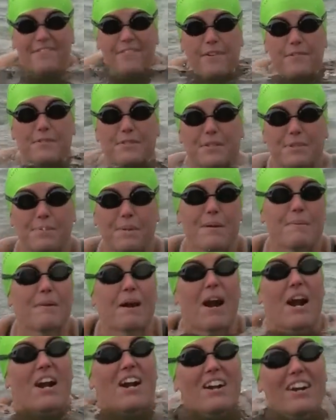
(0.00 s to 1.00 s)
from Swim
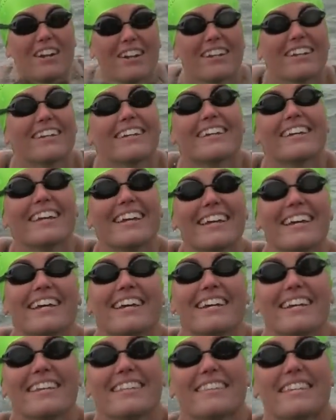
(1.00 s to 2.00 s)
Art.
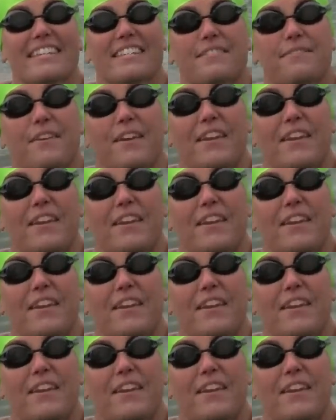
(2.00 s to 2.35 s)
This